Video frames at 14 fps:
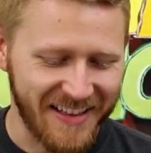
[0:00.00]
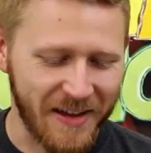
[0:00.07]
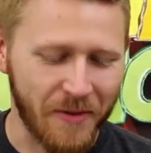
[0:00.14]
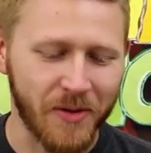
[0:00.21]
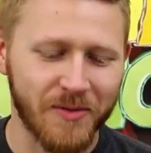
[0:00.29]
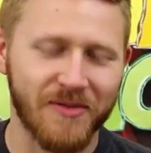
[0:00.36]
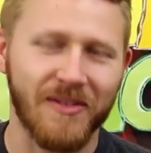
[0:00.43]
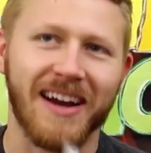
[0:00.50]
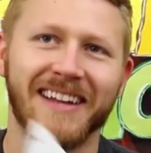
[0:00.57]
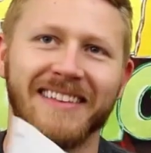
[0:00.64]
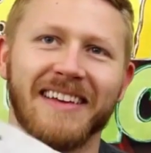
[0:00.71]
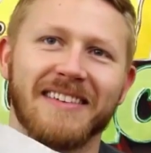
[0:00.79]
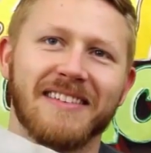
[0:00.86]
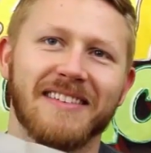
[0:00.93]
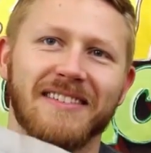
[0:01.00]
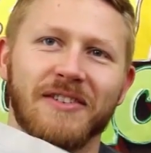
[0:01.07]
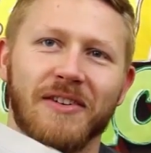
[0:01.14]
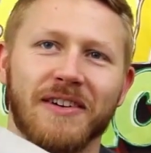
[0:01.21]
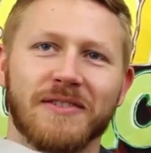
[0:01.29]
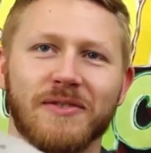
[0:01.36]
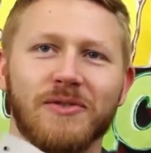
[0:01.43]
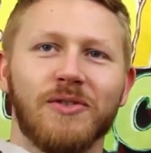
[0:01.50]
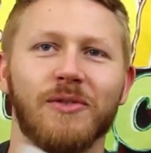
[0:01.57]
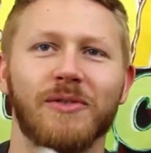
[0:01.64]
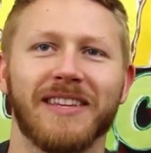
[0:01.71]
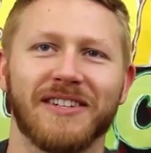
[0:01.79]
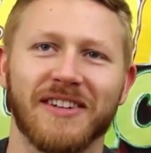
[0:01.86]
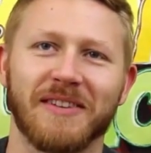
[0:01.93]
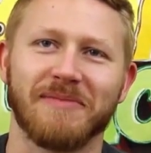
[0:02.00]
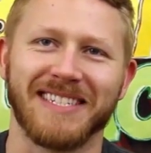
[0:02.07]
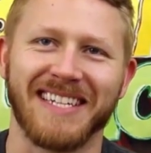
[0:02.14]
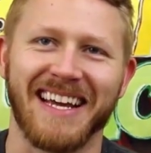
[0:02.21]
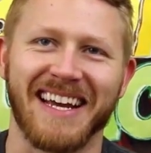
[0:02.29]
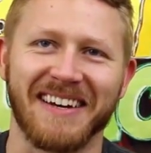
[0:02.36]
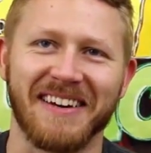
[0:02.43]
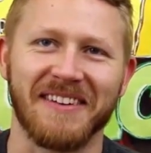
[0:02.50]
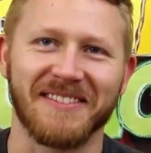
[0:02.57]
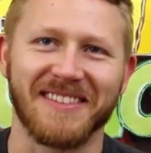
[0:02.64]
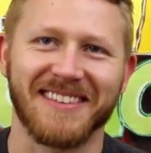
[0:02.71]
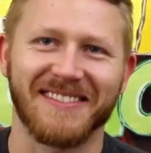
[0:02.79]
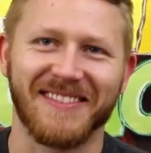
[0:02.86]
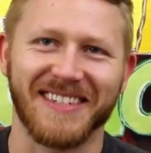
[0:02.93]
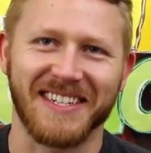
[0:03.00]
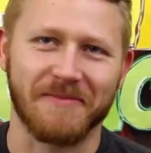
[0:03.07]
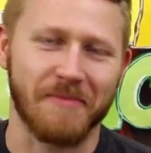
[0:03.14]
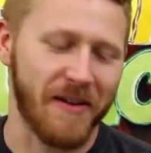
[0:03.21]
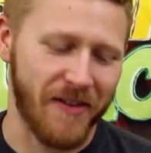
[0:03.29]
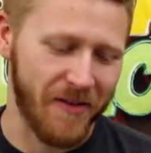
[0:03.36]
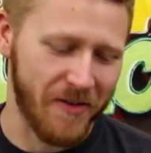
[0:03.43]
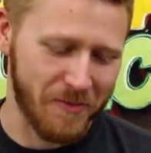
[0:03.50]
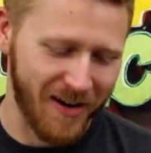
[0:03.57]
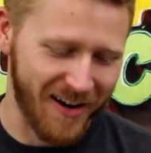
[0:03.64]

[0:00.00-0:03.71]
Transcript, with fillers: Someone was writing this during school when they should have been taking notes, which is my favorite